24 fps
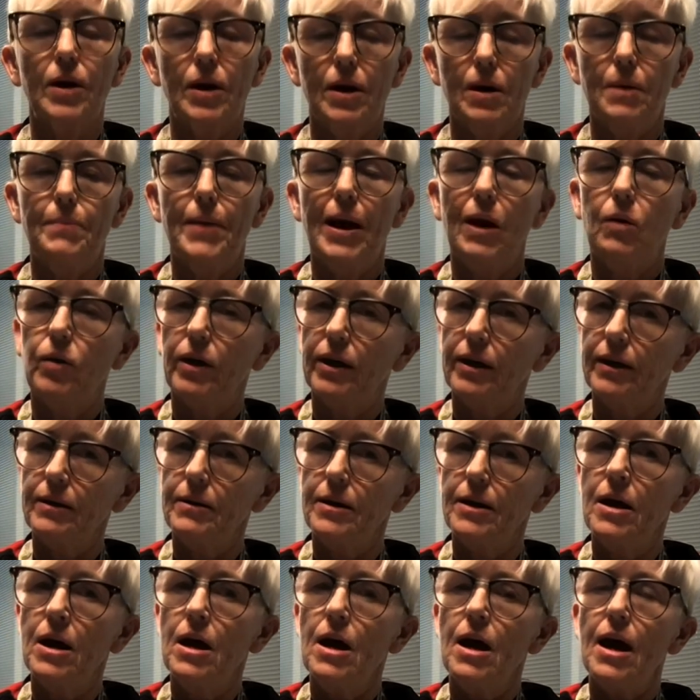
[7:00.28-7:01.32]
about it
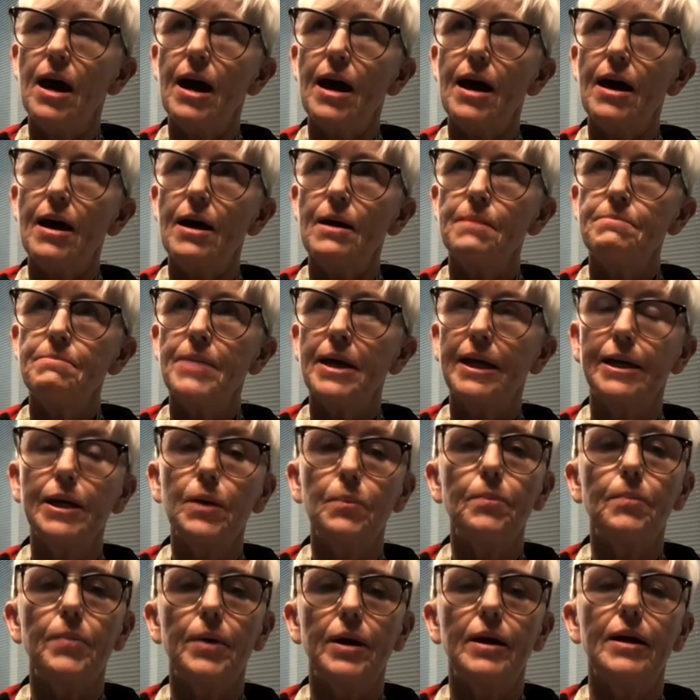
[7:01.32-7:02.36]

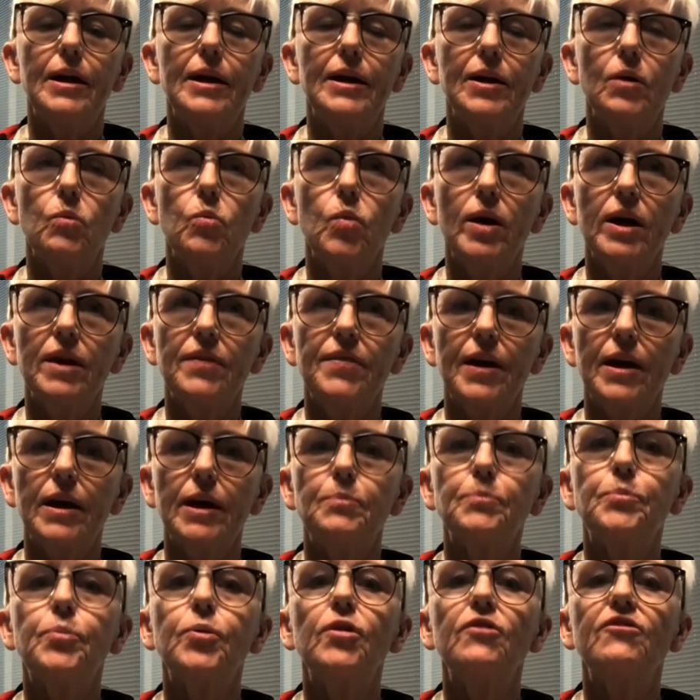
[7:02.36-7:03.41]
in a way that
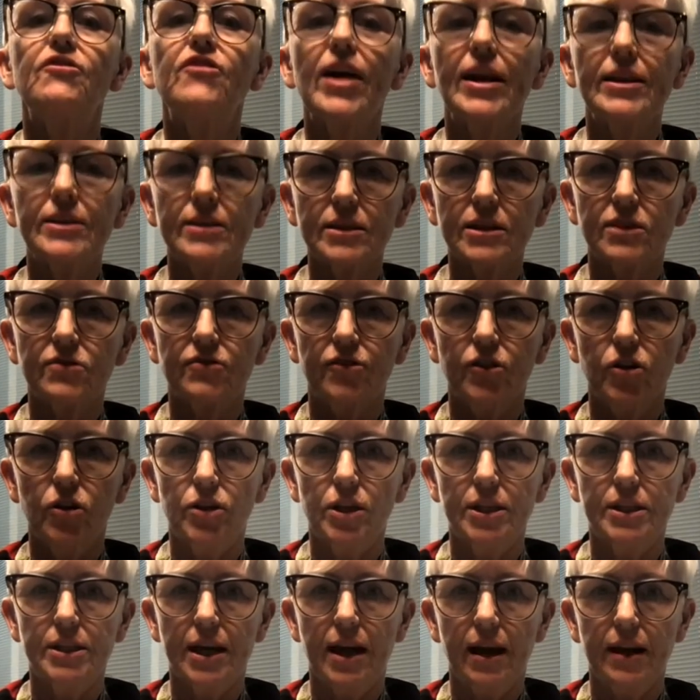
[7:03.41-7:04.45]
it prevents
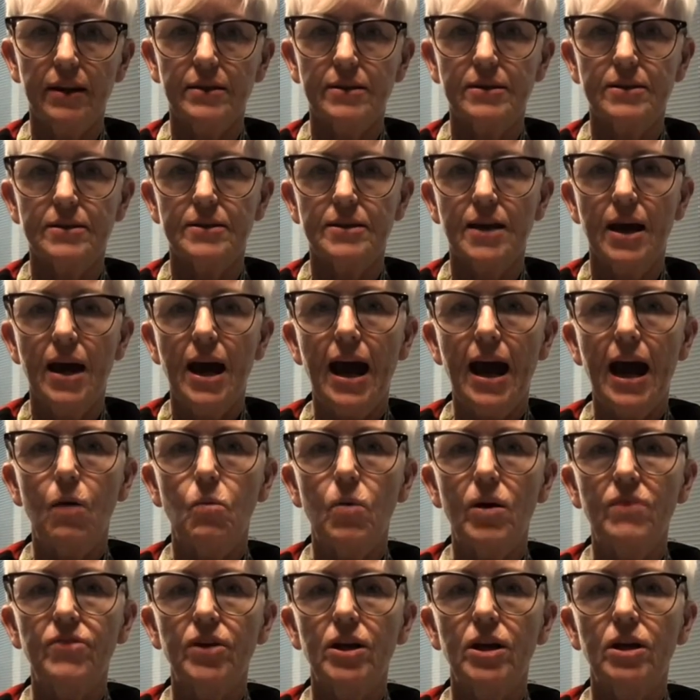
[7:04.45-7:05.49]
further deaths.
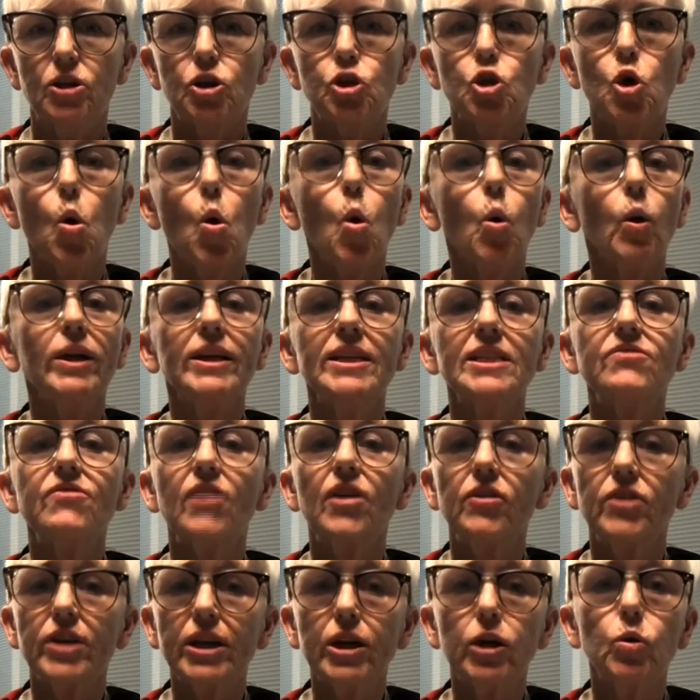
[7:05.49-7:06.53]
However, talking is
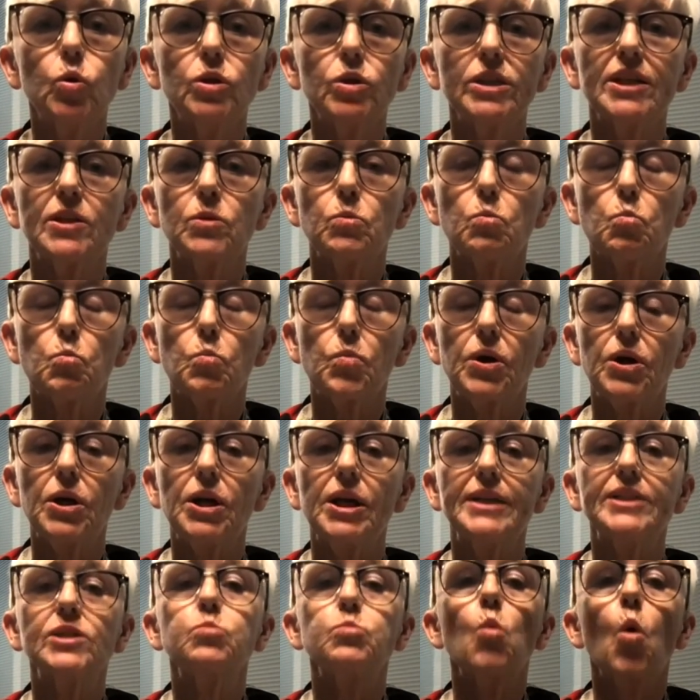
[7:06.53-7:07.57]
very good.
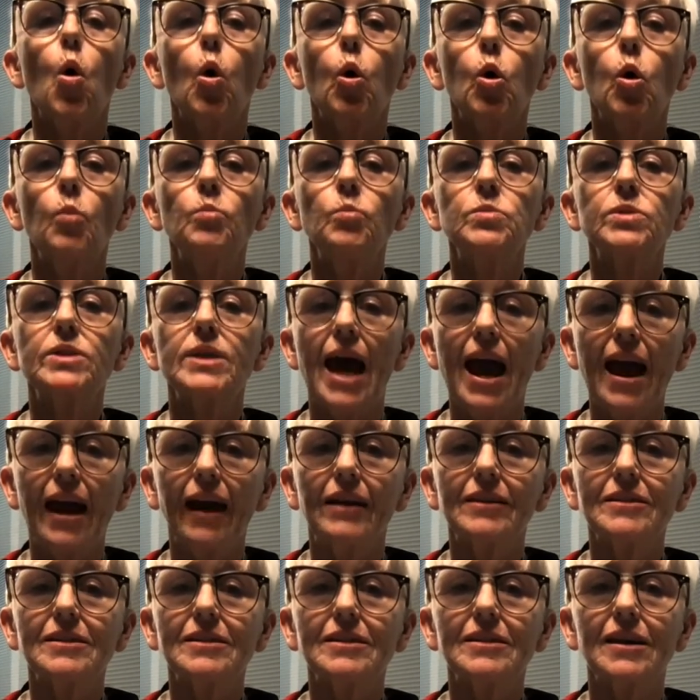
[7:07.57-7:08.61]
It's what comes
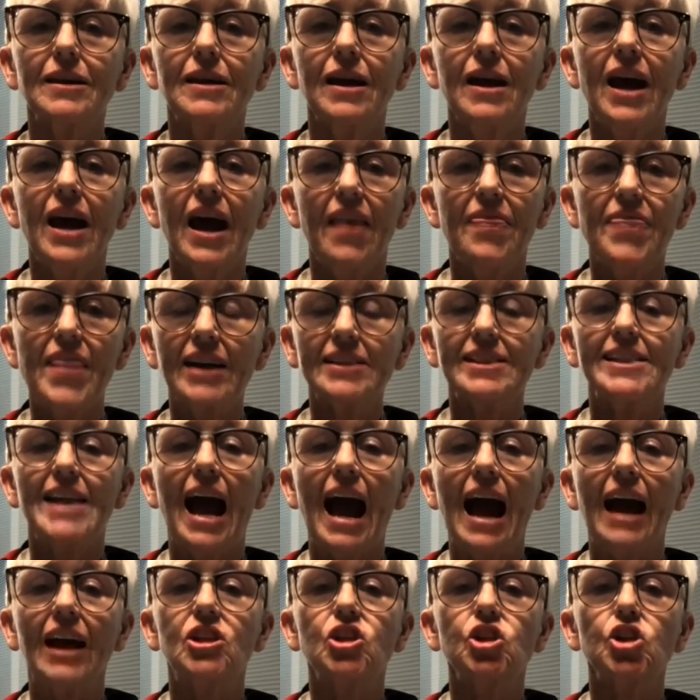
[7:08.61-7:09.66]
next, and that's
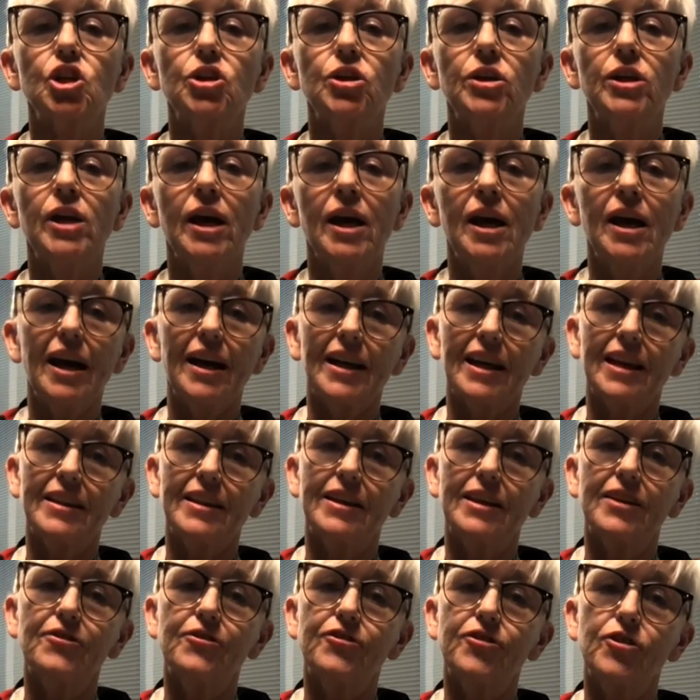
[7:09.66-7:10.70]
action. And I
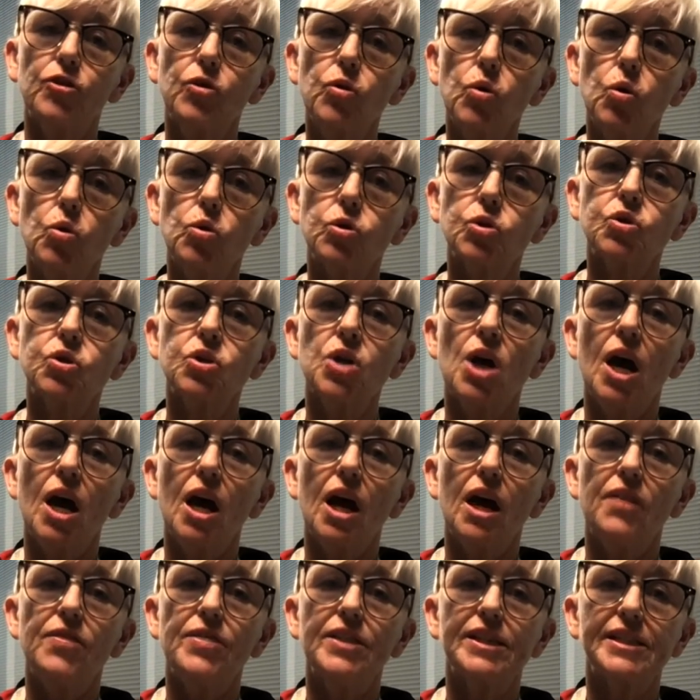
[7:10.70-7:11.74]
think for us
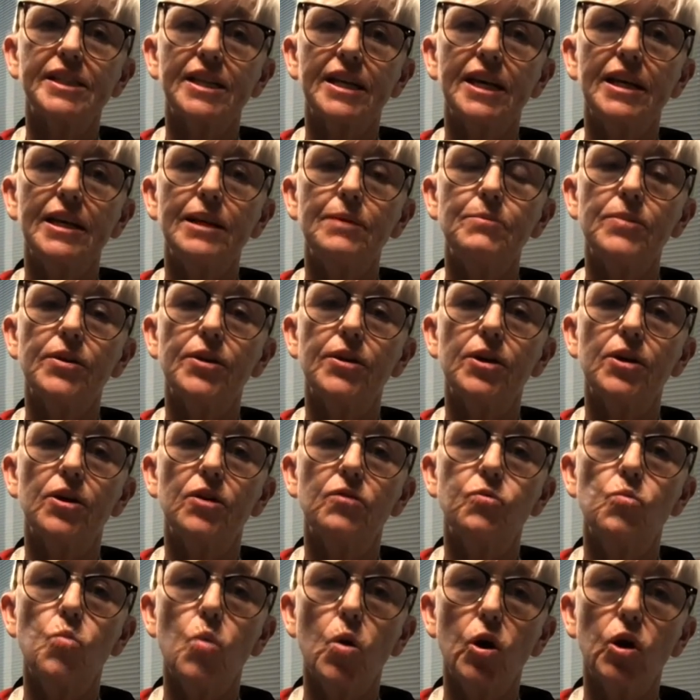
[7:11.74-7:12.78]
and the team that
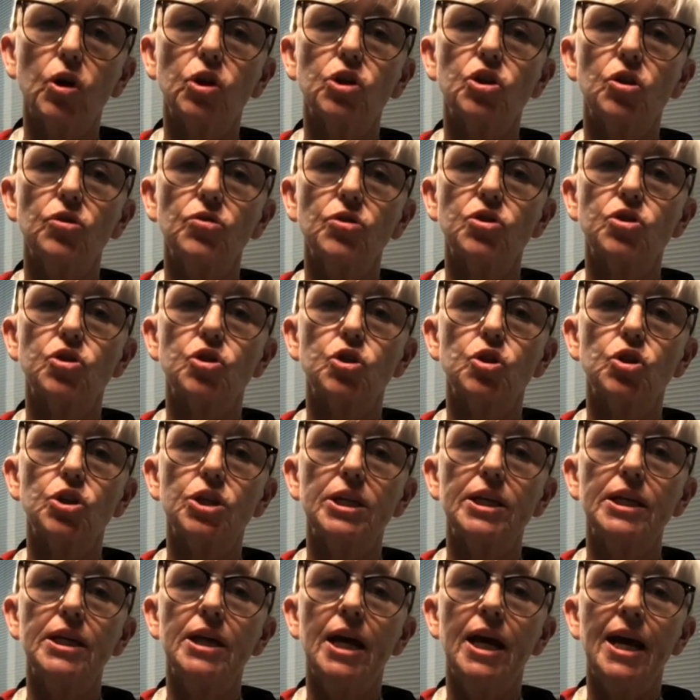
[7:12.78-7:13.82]
have worked on the
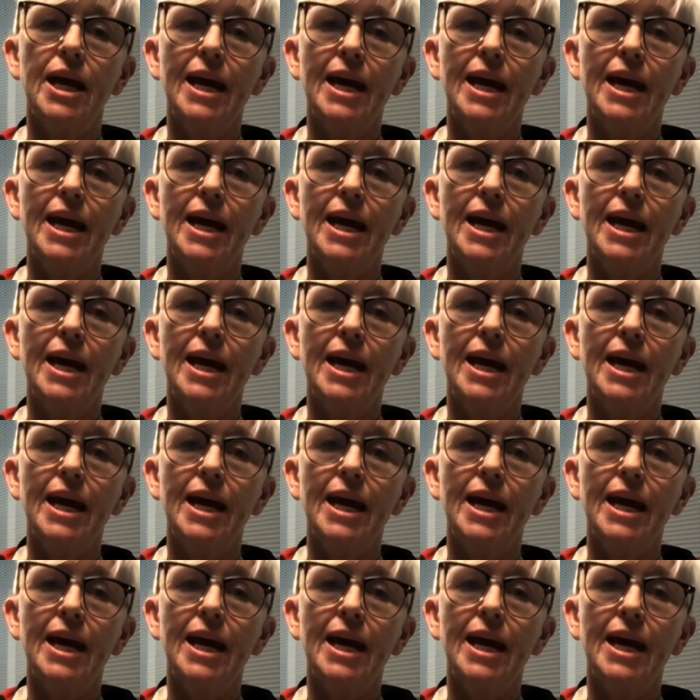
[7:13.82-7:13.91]
study,